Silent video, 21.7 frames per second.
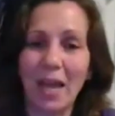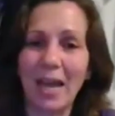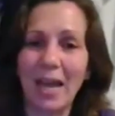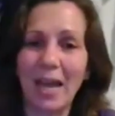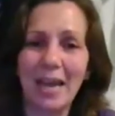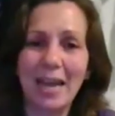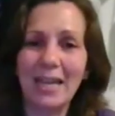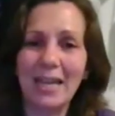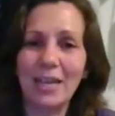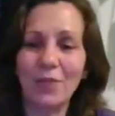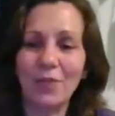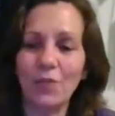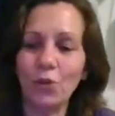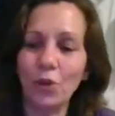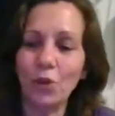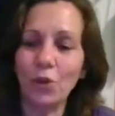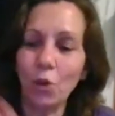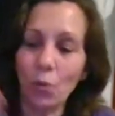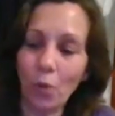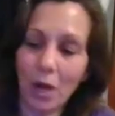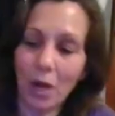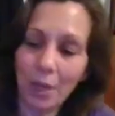I never know
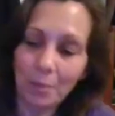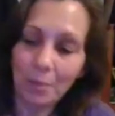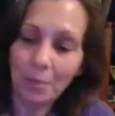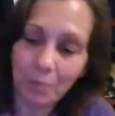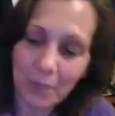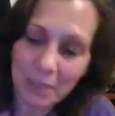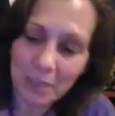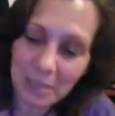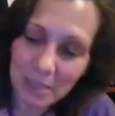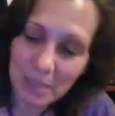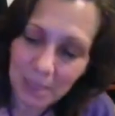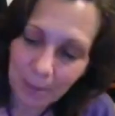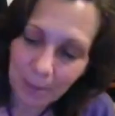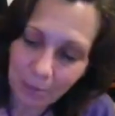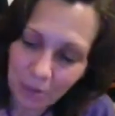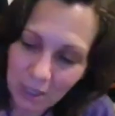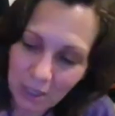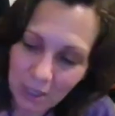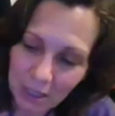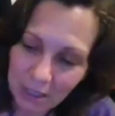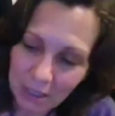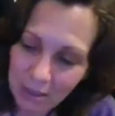what, but
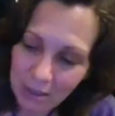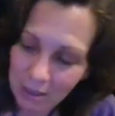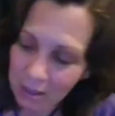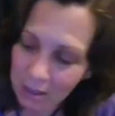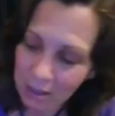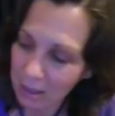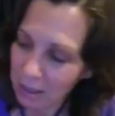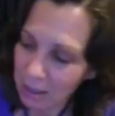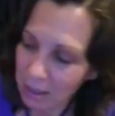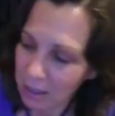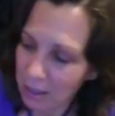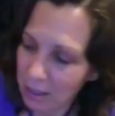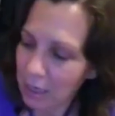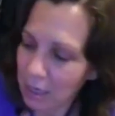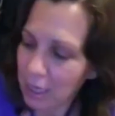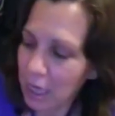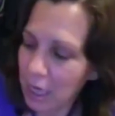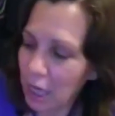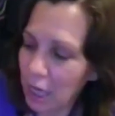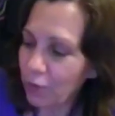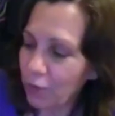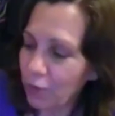something.
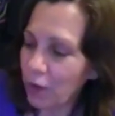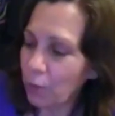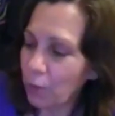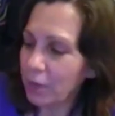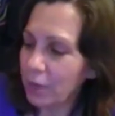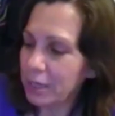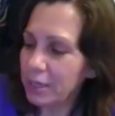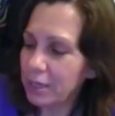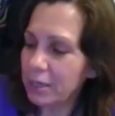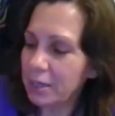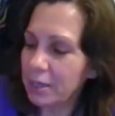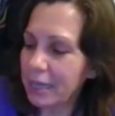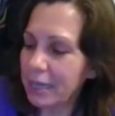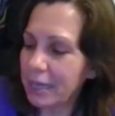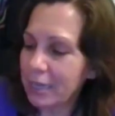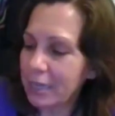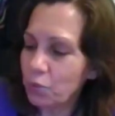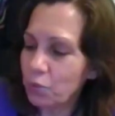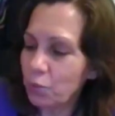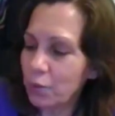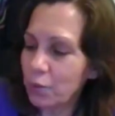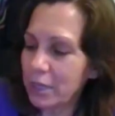If I want to connect
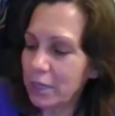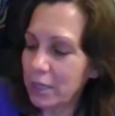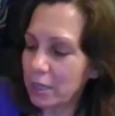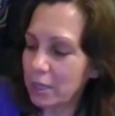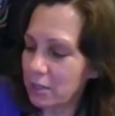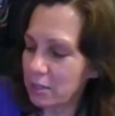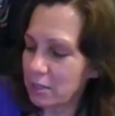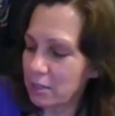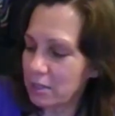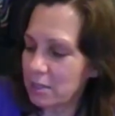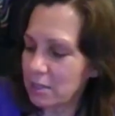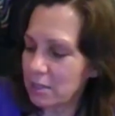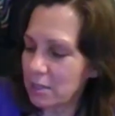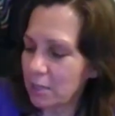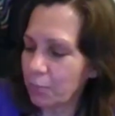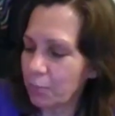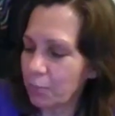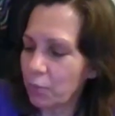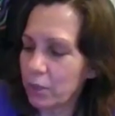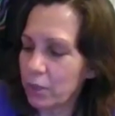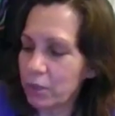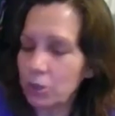with
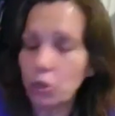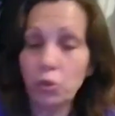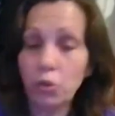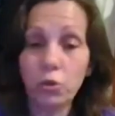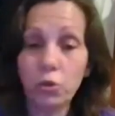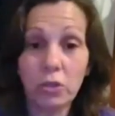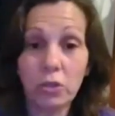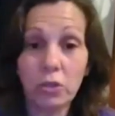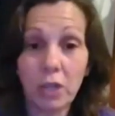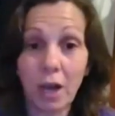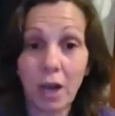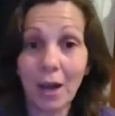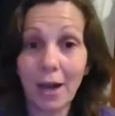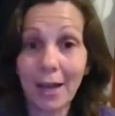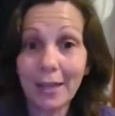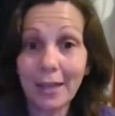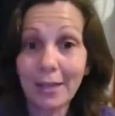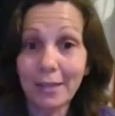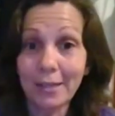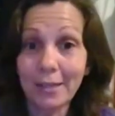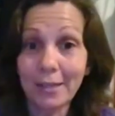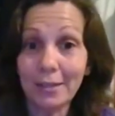someone who
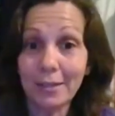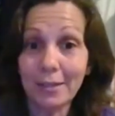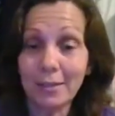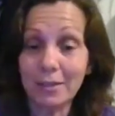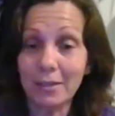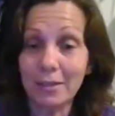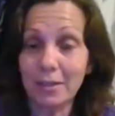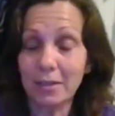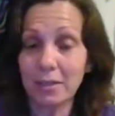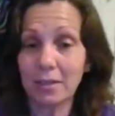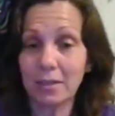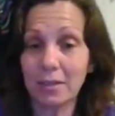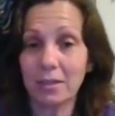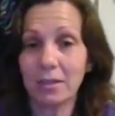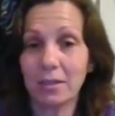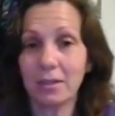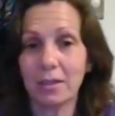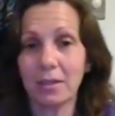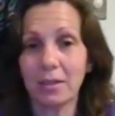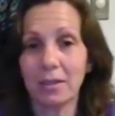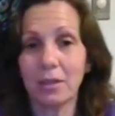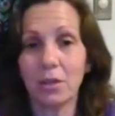died,
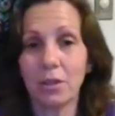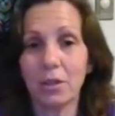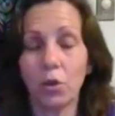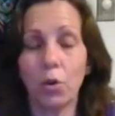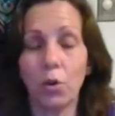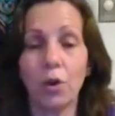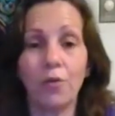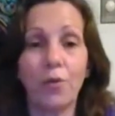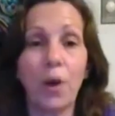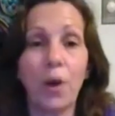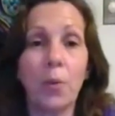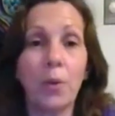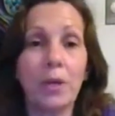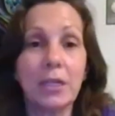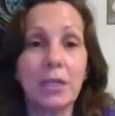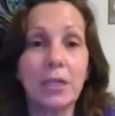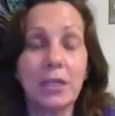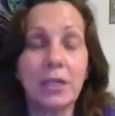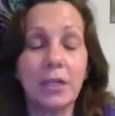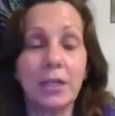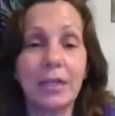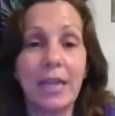or if I want to
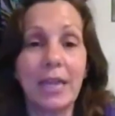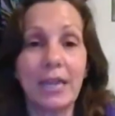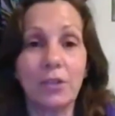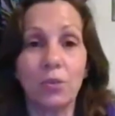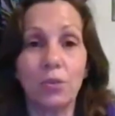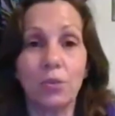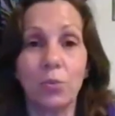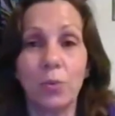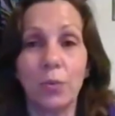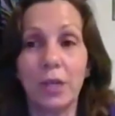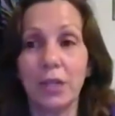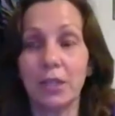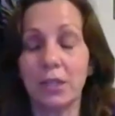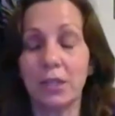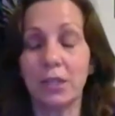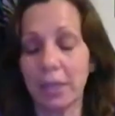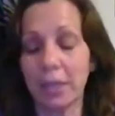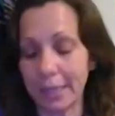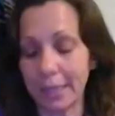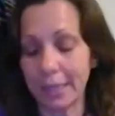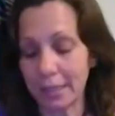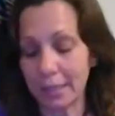connect with,
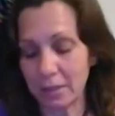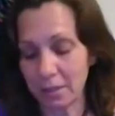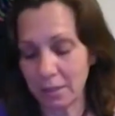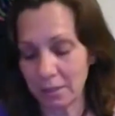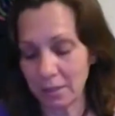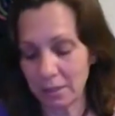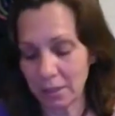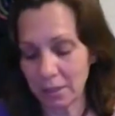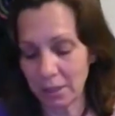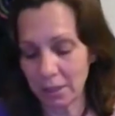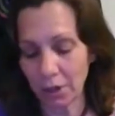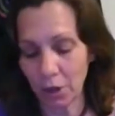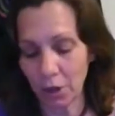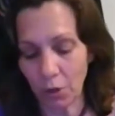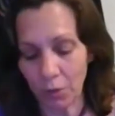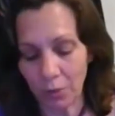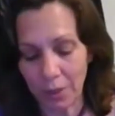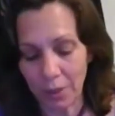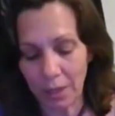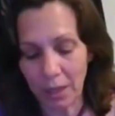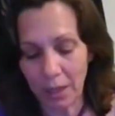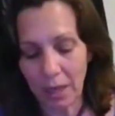like, you know,
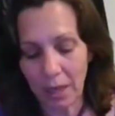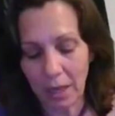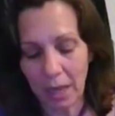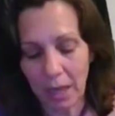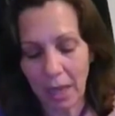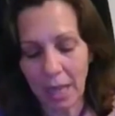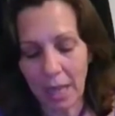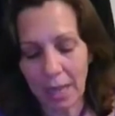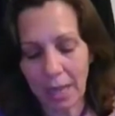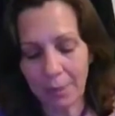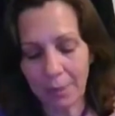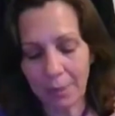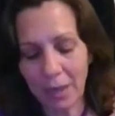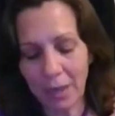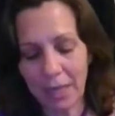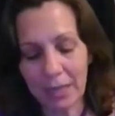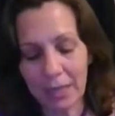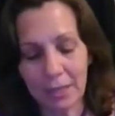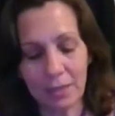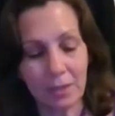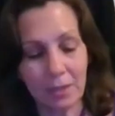I might,